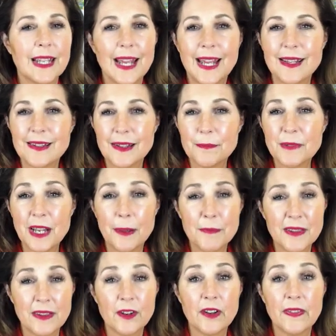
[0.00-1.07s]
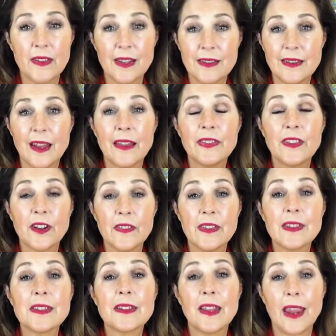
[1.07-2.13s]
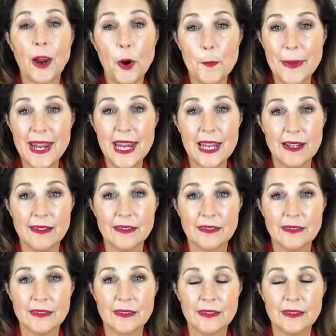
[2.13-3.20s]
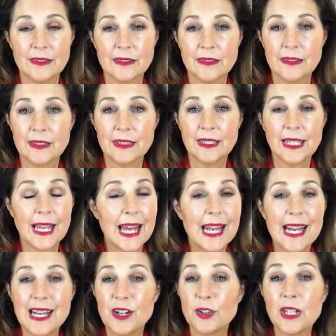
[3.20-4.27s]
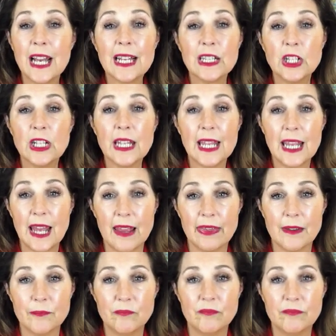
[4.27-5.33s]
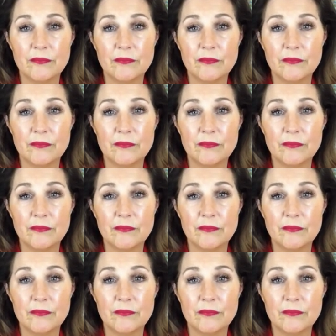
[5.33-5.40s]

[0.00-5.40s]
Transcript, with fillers: And sometimes there are things out there that scare me. And I don't like looking at them.